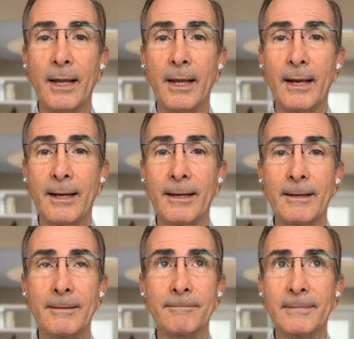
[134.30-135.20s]

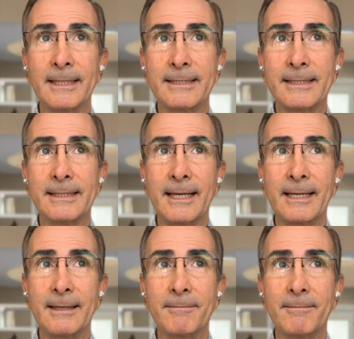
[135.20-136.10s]
let's
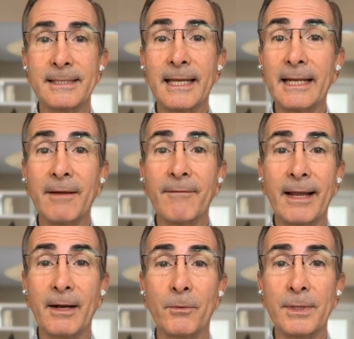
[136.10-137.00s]
say,
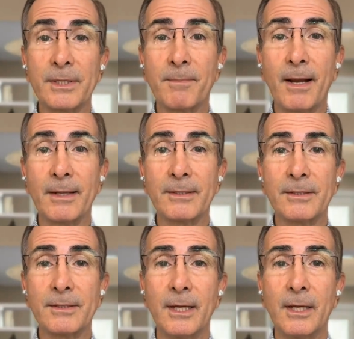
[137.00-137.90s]
significant
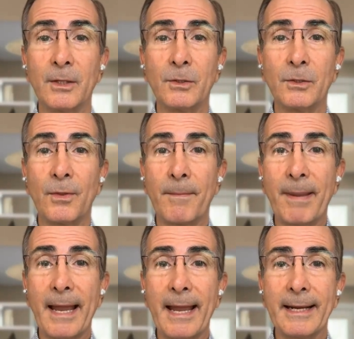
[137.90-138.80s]
response to the
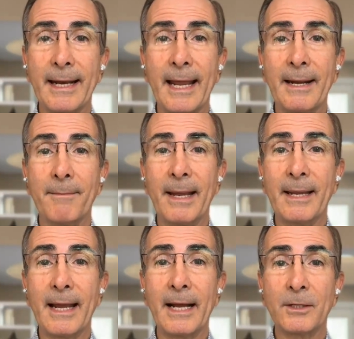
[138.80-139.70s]
pain and may
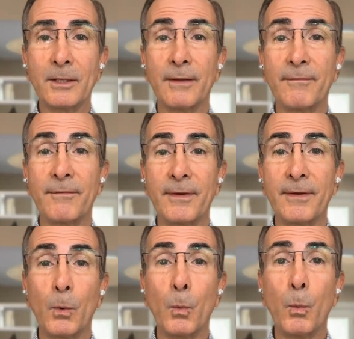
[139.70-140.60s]
actually feel
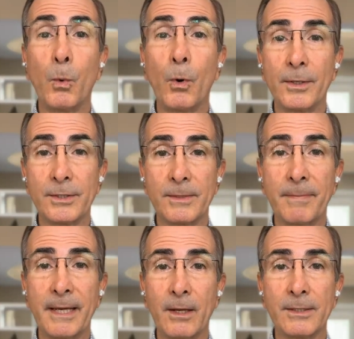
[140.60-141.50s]
worse
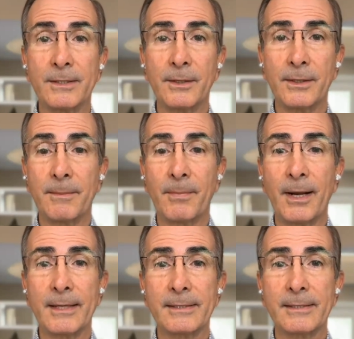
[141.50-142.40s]
because they're
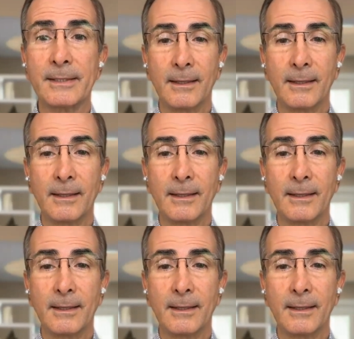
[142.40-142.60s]
depressed.